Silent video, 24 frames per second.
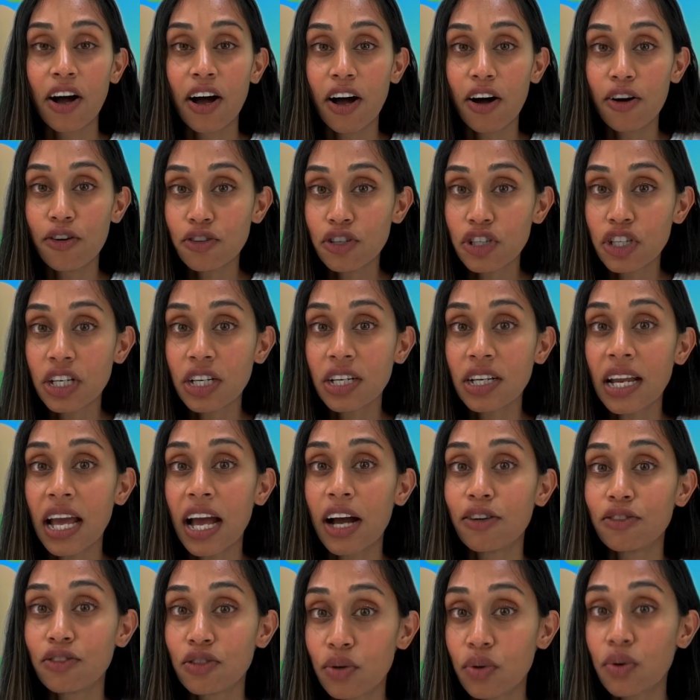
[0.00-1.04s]
Ocean,
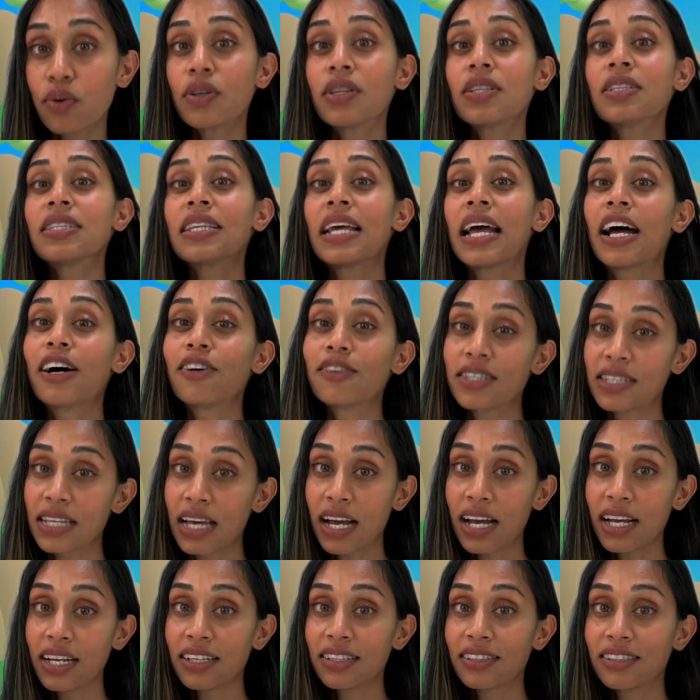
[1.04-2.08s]
outdoors,
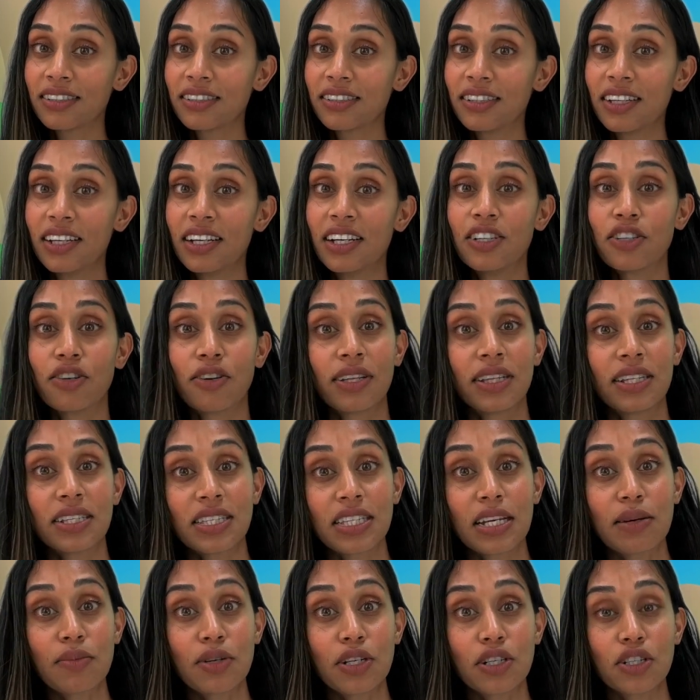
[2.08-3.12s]
outside. During the
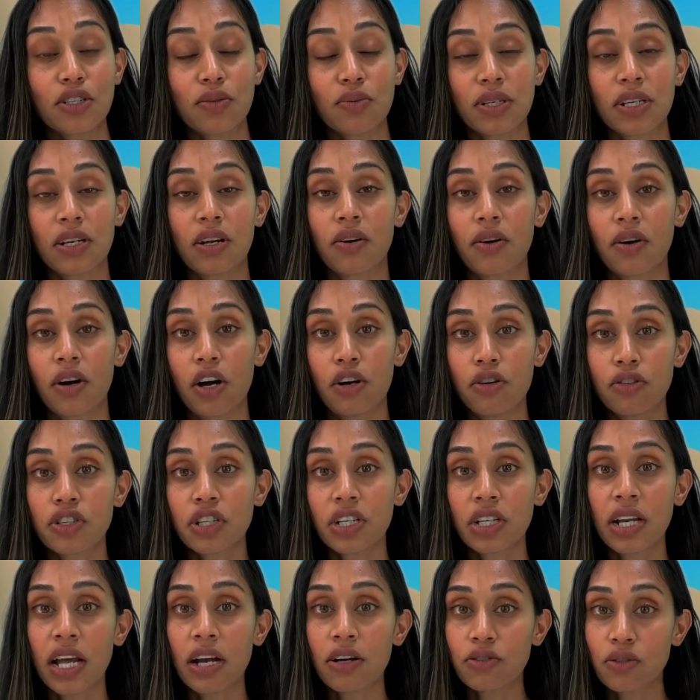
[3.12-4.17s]
summer, do we go
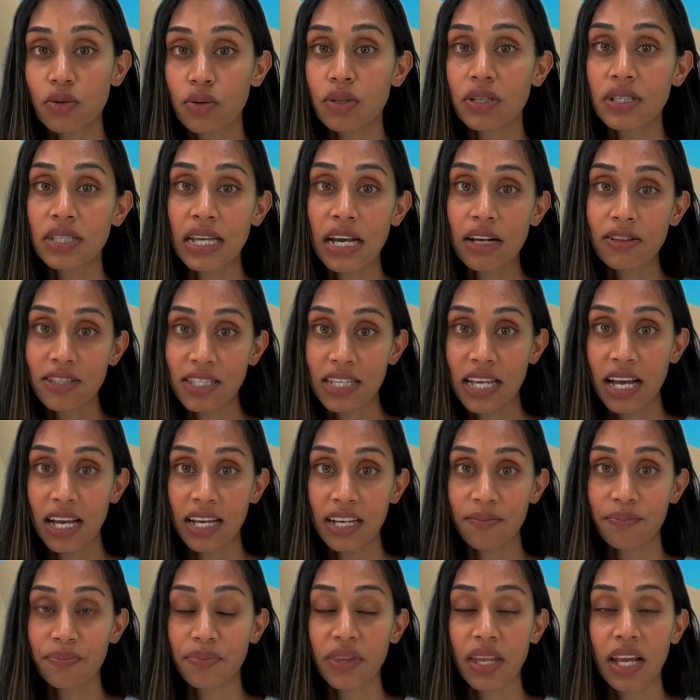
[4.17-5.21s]
ocean, outdoors, outside?
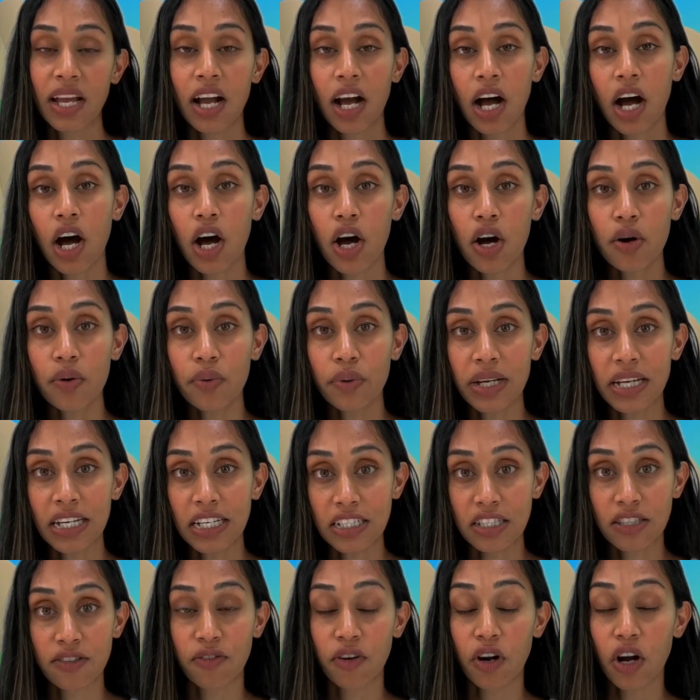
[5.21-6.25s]
O
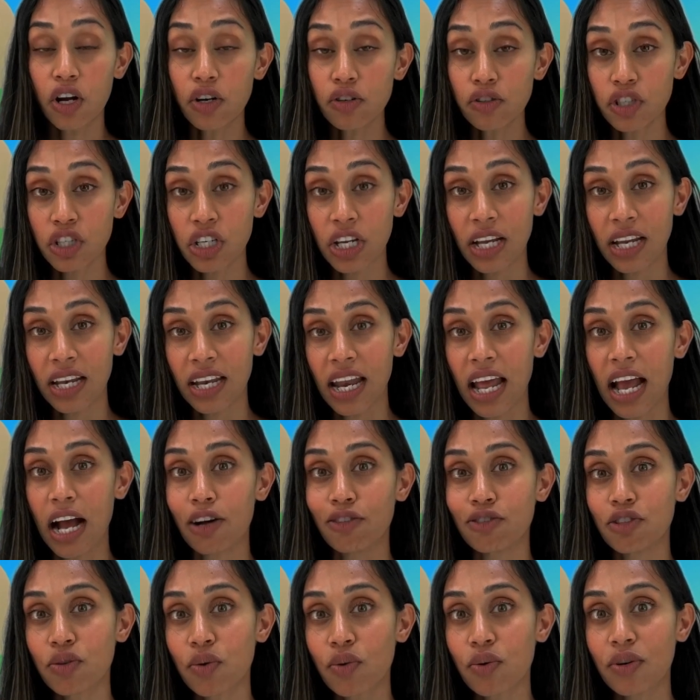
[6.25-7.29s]
is for ocean,
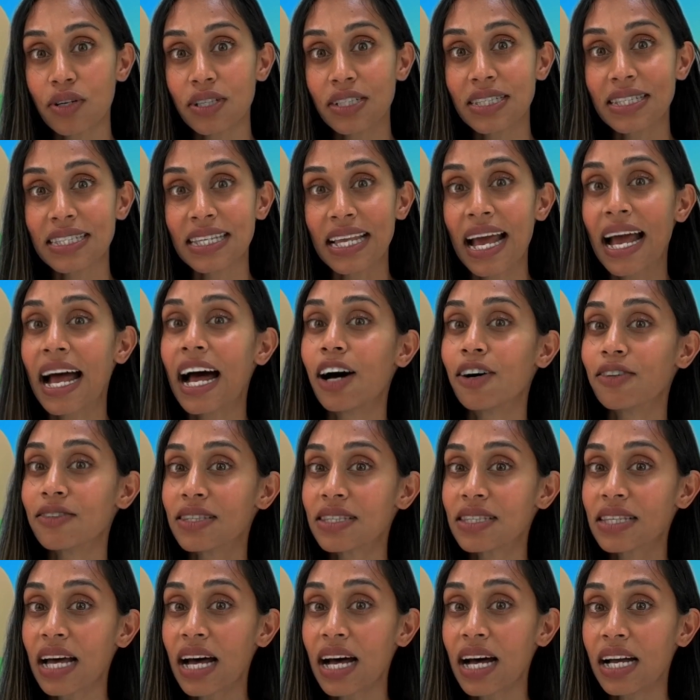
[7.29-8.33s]
outdoors,
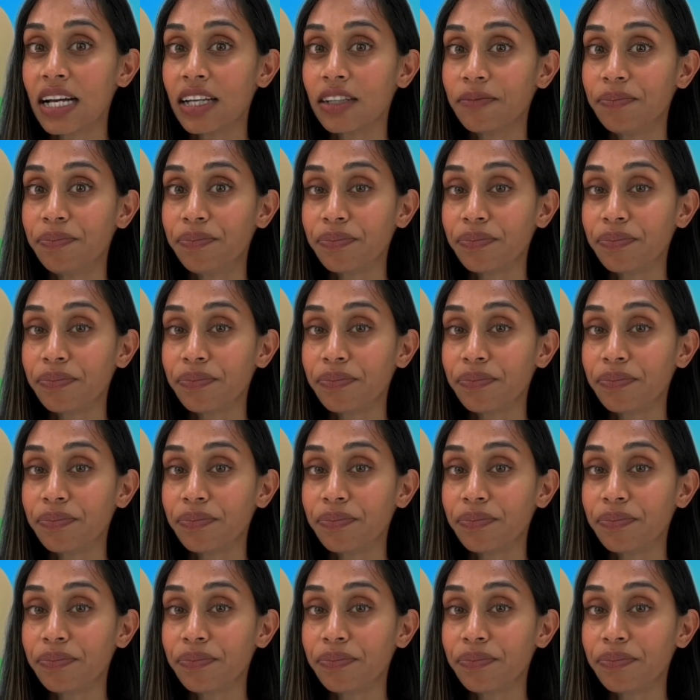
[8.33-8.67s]
outside.